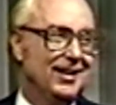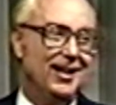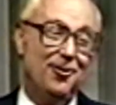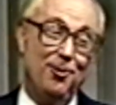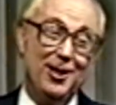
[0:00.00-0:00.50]

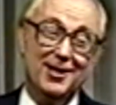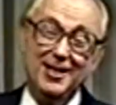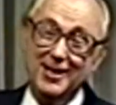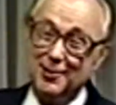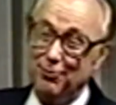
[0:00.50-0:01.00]
Uh, one of the
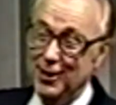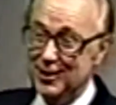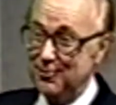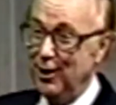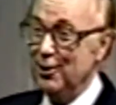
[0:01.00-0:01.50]
neatest
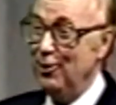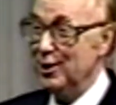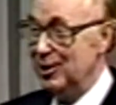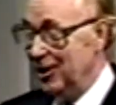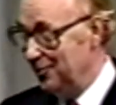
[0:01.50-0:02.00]
places, by the way, of
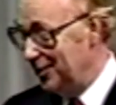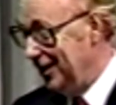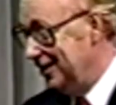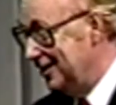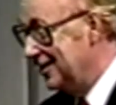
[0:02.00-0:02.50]

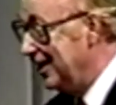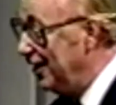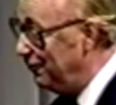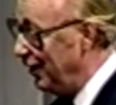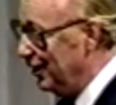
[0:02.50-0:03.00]
circumstances that I
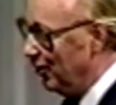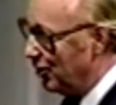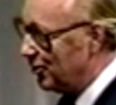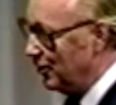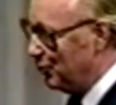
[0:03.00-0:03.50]
find in all
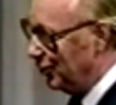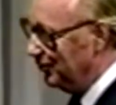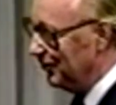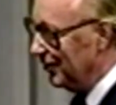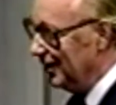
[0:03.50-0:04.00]
Scripture
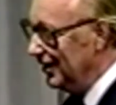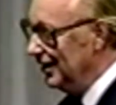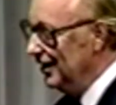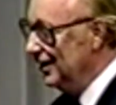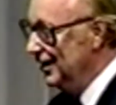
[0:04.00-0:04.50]

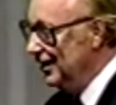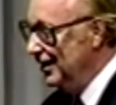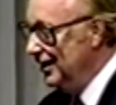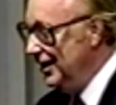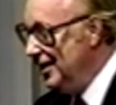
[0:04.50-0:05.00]

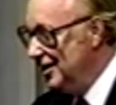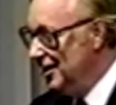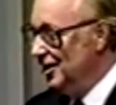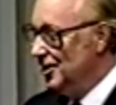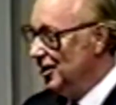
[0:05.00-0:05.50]
is
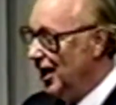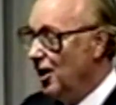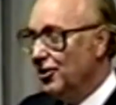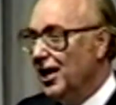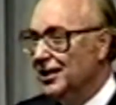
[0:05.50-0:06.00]
this uh, how
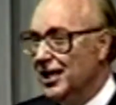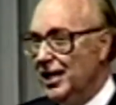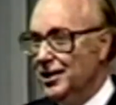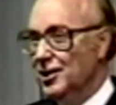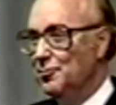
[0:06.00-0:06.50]
God
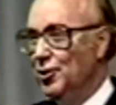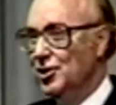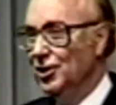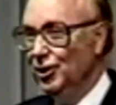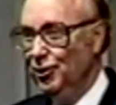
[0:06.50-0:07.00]
guided this
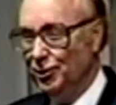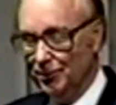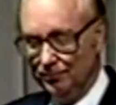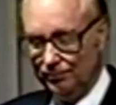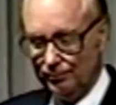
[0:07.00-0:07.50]
person, Luke.
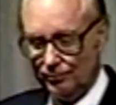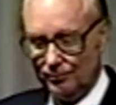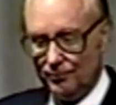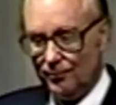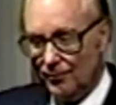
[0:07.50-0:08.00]

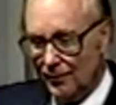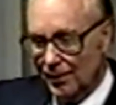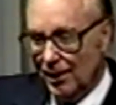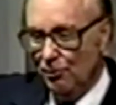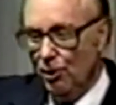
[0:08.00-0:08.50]

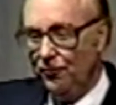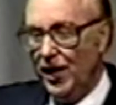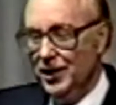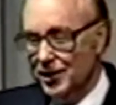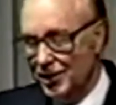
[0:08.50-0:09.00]
And we'll
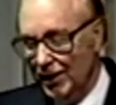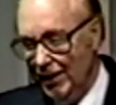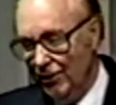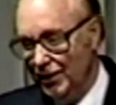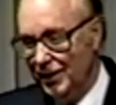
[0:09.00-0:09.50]
find this
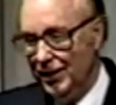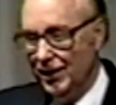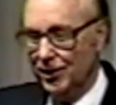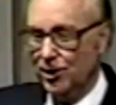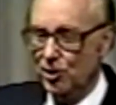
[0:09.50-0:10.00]
later at the
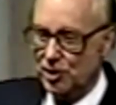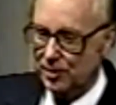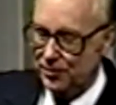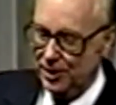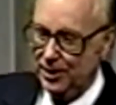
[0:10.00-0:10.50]
uh, close
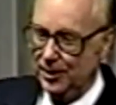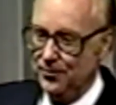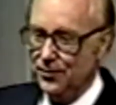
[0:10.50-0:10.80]
of the, uh,